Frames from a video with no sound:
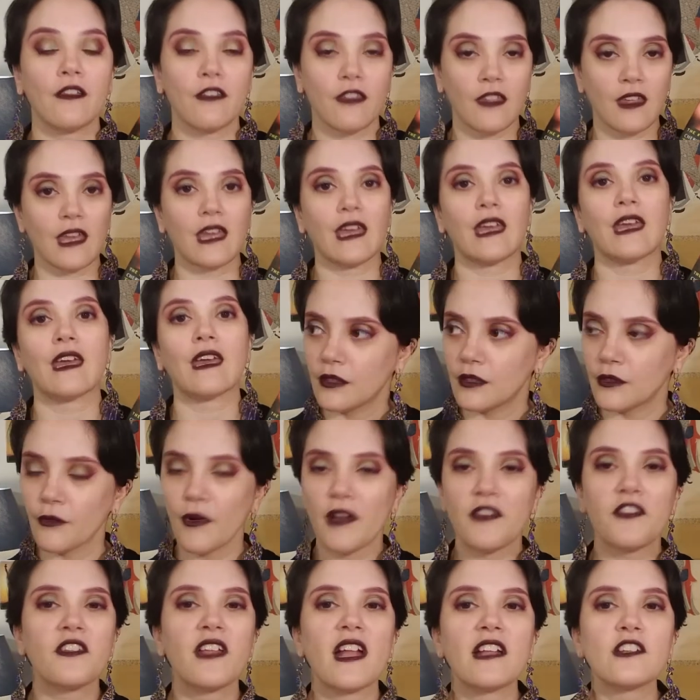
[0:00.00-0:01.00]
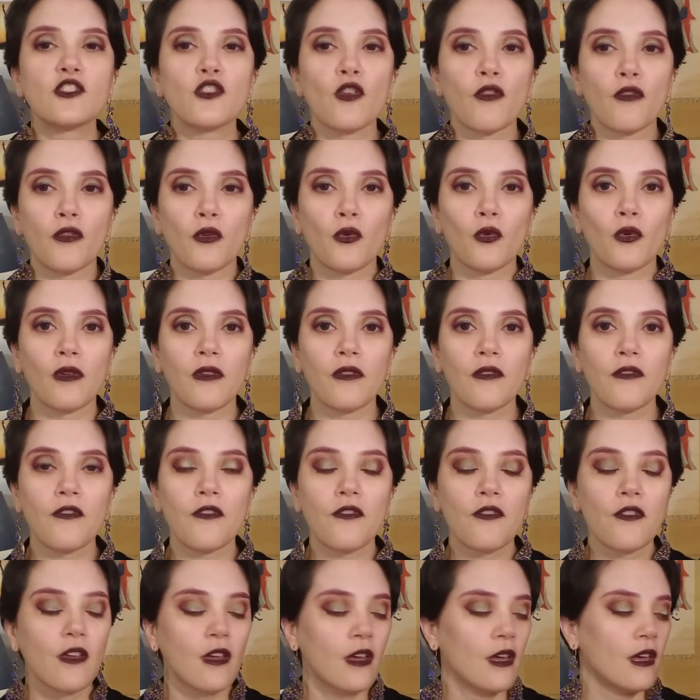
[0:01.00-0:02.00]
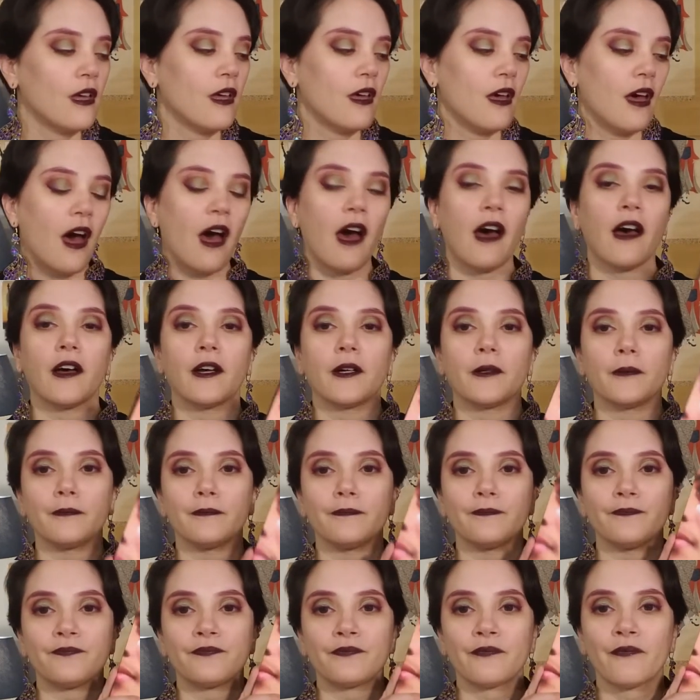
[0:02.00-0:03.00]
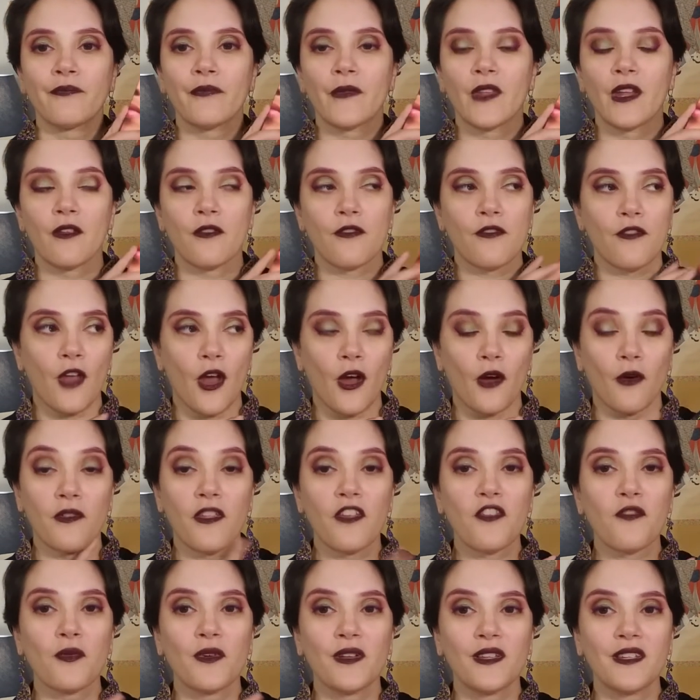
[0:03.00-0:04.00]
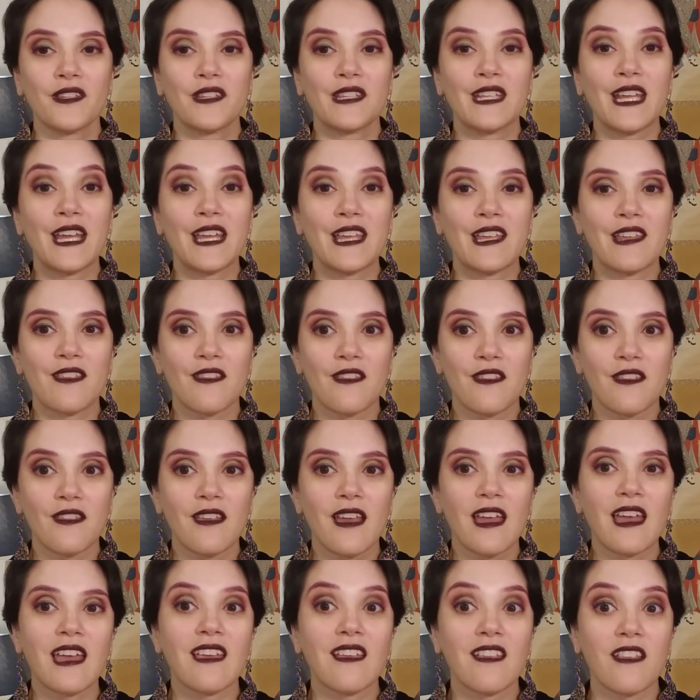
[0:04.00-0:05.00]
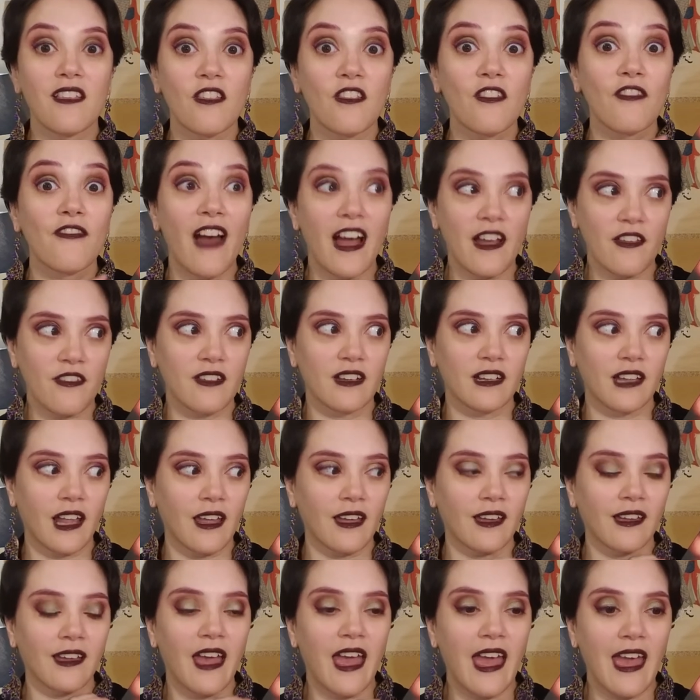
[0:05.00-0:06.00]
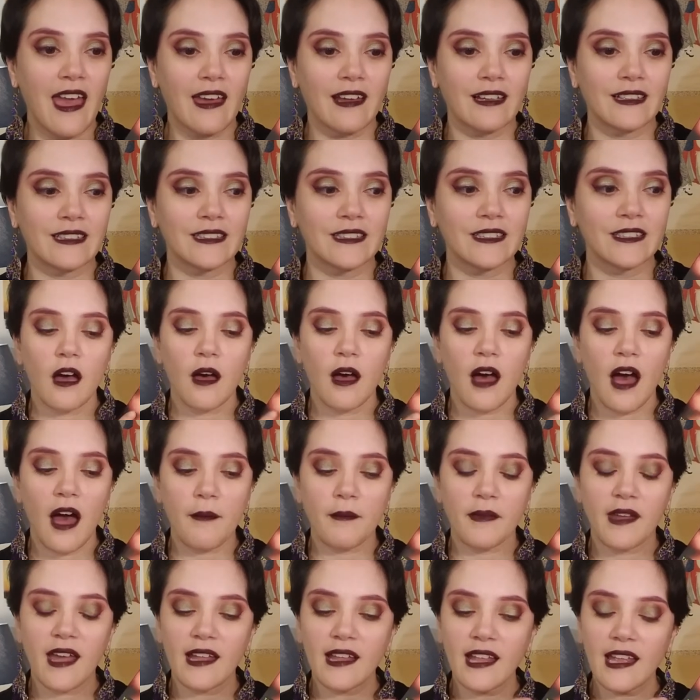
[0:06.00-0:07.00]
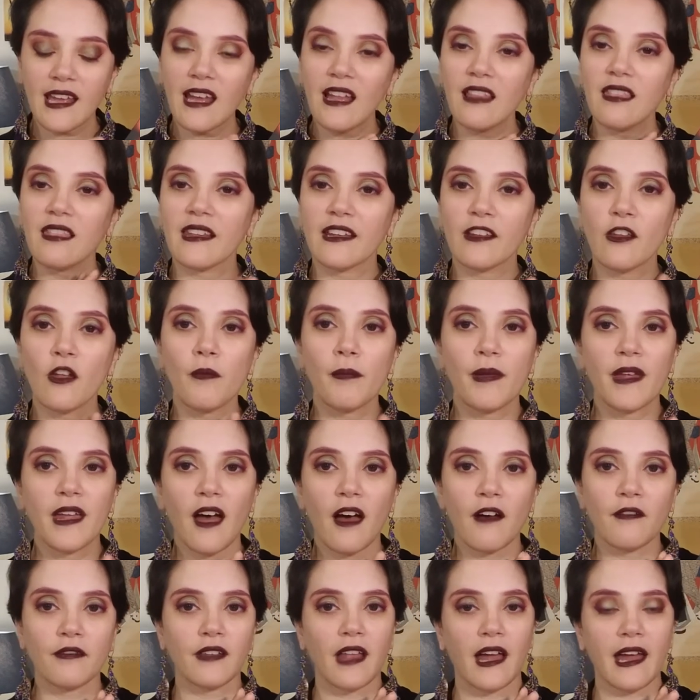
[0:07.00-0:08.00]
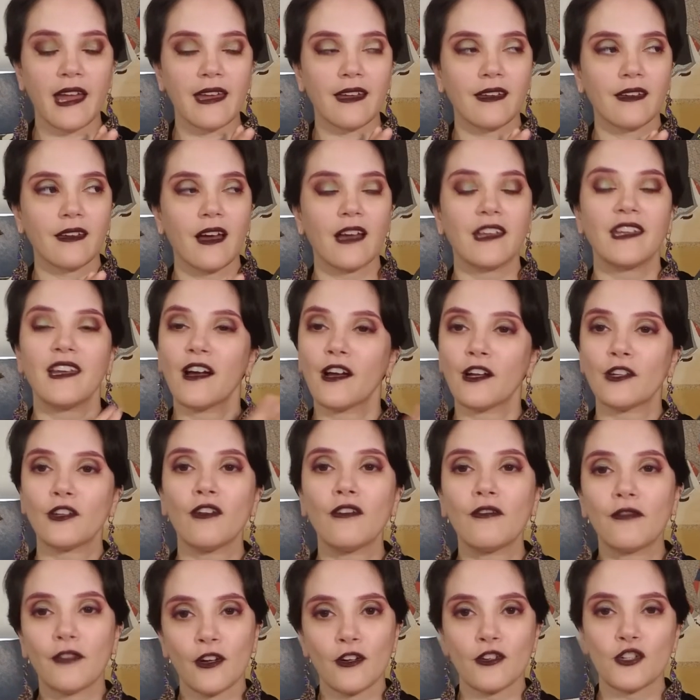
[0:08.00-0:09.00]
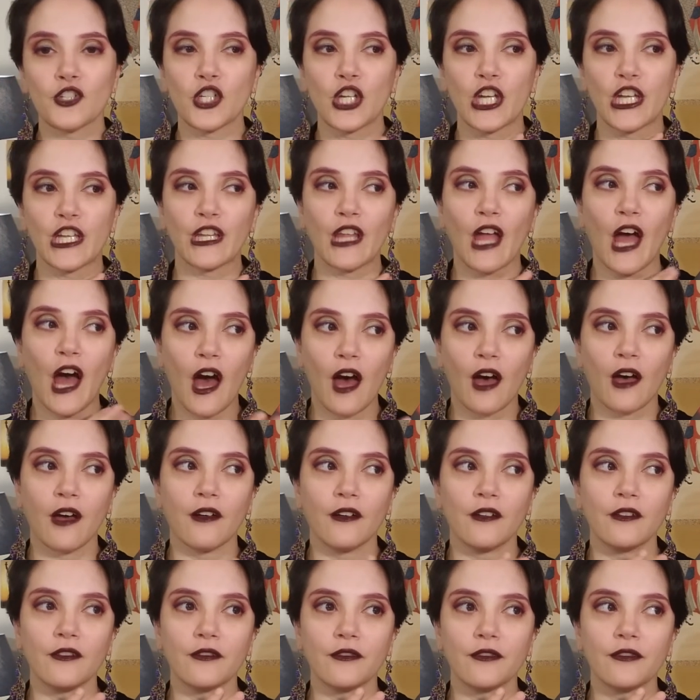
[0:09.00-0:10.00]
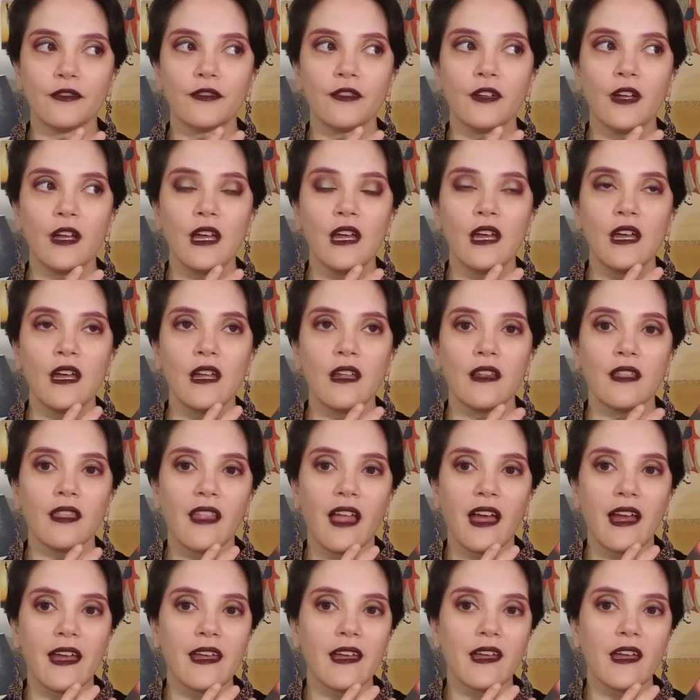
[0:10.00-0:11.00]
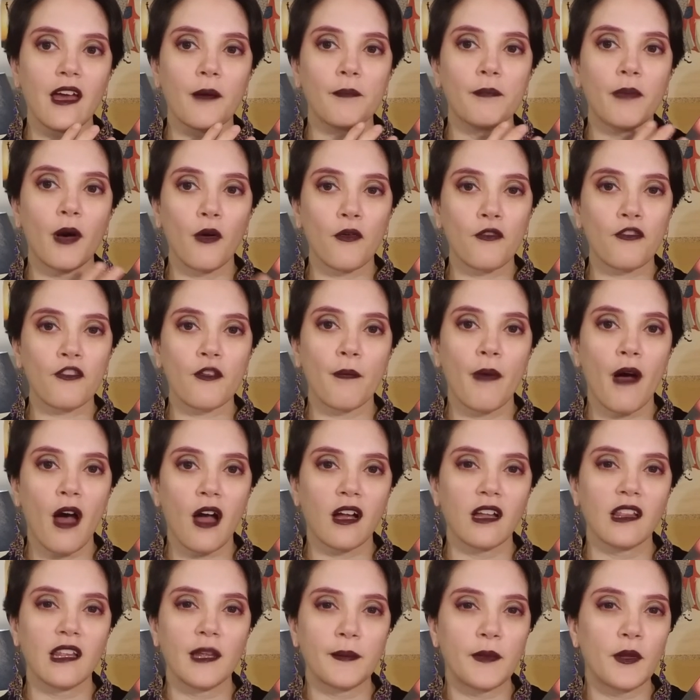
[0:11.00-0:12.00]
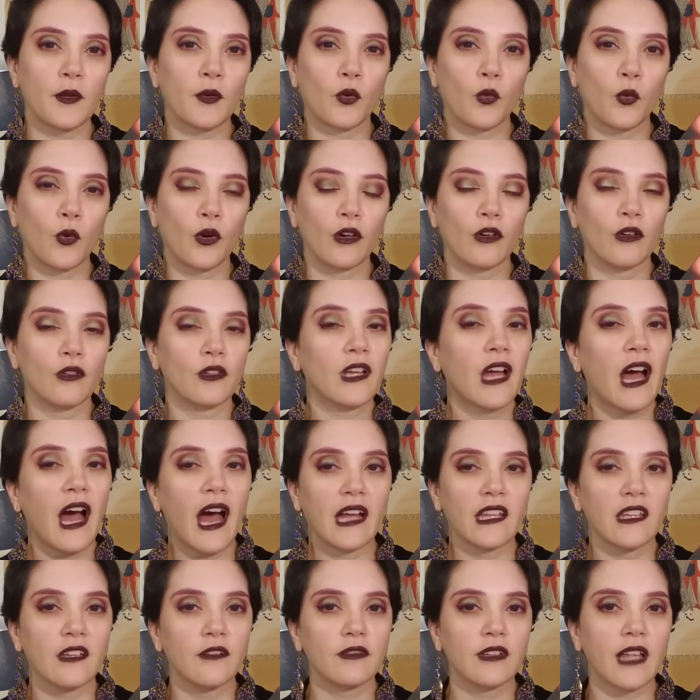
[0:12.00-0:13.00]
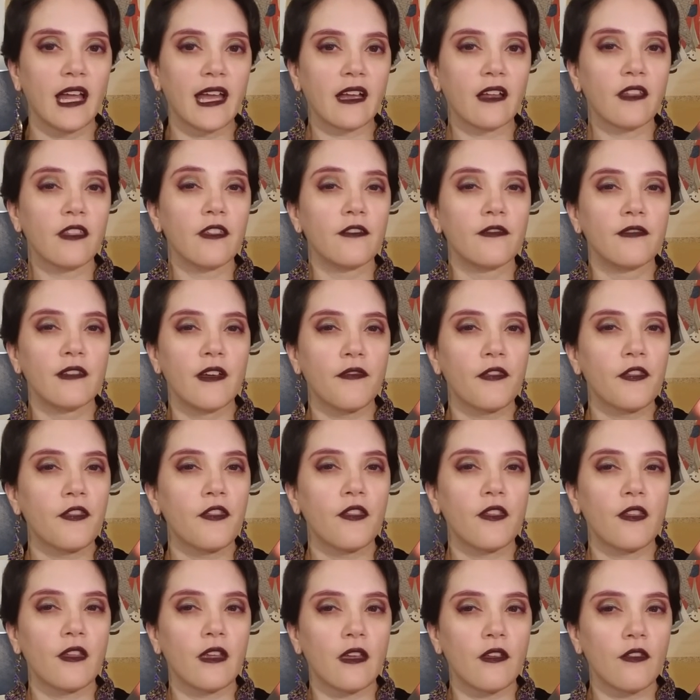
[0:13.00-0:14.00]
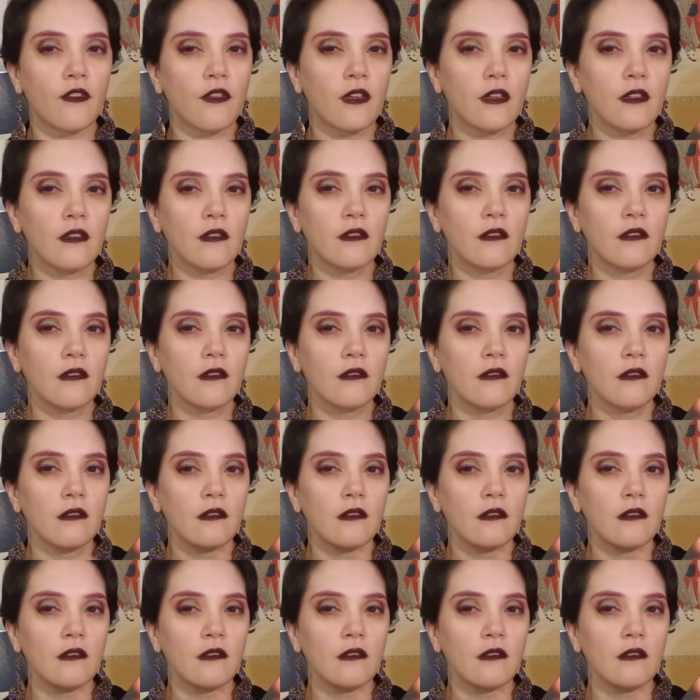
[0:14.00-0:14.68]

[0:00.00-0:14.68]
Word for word: the residential schools um, so this one is is fascinating, and I'm getting a little bit of like a young adult version of like a post-apocalyptic world, kind of like the fifth season.